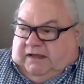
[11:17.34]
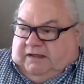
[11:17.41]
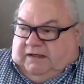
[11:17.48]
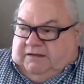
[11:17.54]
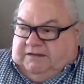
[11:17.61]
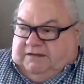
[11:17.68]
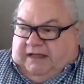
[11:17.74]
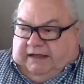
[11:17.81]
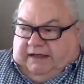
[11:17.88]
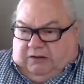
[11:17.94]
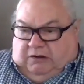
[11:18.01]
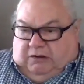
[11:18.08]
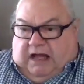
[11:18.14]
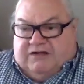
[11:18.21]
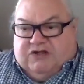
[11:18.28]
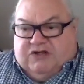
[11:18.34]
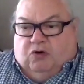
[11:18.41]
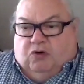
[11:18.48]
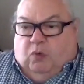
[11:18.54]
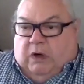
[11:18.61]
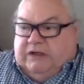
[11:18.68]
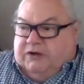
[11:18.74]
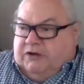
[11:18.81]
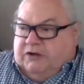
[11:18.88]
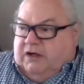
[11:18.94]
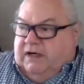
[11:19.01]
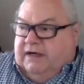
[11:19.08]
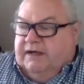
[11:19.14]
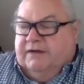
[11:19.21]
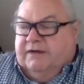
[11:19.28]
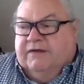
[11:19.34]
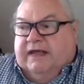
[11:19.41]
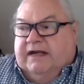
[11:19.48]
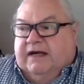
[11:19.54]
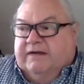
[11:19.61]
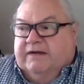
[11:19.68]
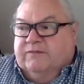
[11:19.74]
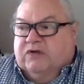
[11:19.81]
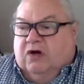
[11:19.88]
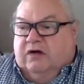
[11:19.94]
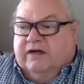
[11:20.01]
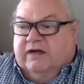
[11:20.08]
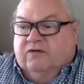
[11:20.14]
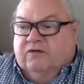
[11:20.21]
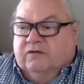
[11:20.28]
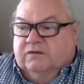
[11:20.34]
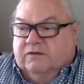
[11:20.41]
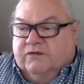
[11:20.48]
technological wonder that I'm talking